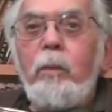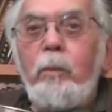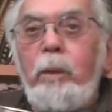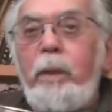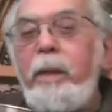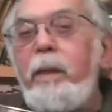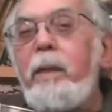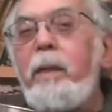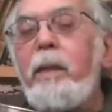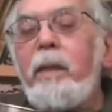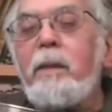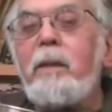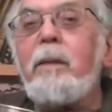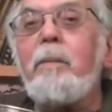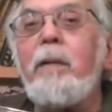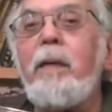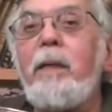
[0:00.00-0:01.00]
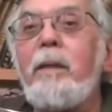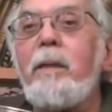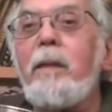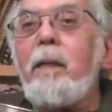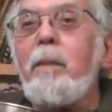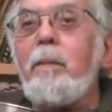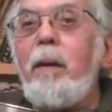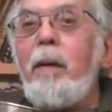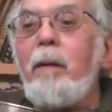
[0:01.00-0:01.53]
We estimate
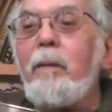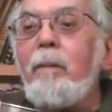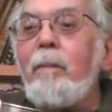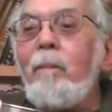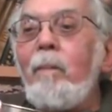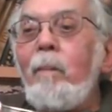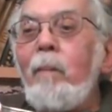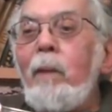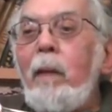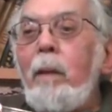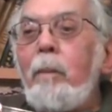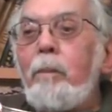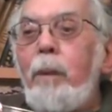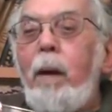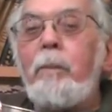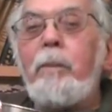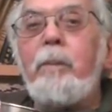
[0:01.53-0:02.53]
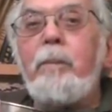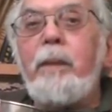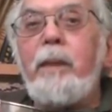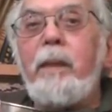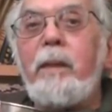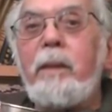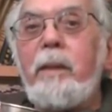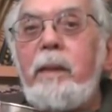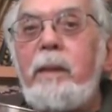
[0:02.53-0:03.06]
that about probably
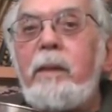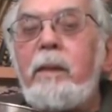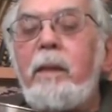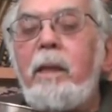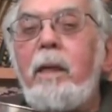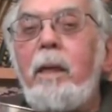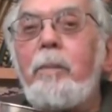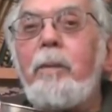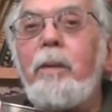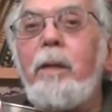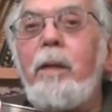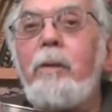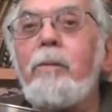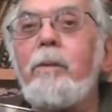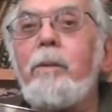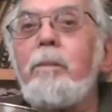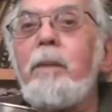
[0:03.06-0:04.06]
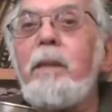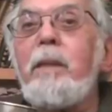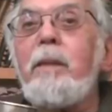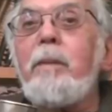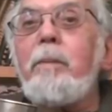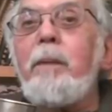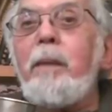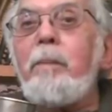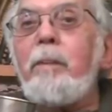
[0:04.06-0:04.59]
at least a couple of 100
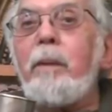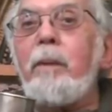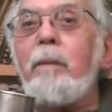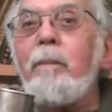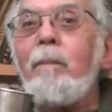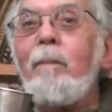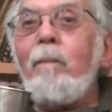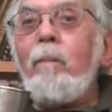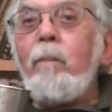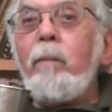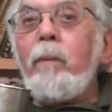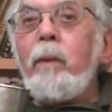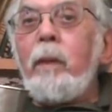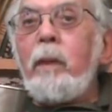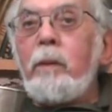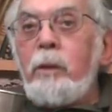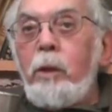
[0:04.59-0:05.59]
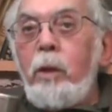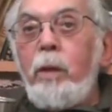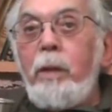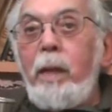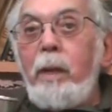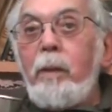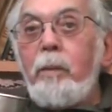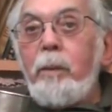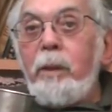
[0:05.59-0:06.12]
million people saw
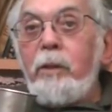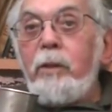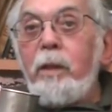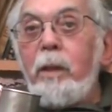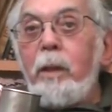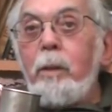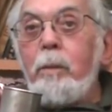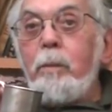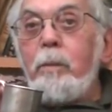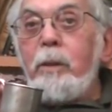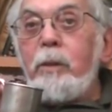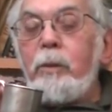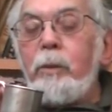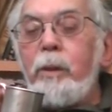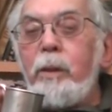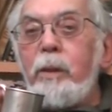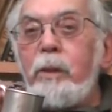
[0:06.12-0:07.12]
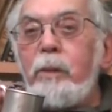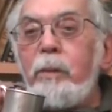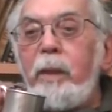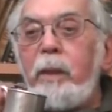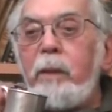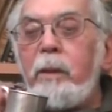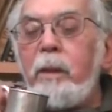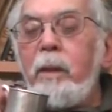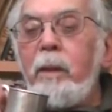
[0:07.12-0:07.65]
that original Mystery of the
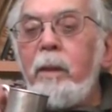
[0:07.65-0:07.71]
Sphinx.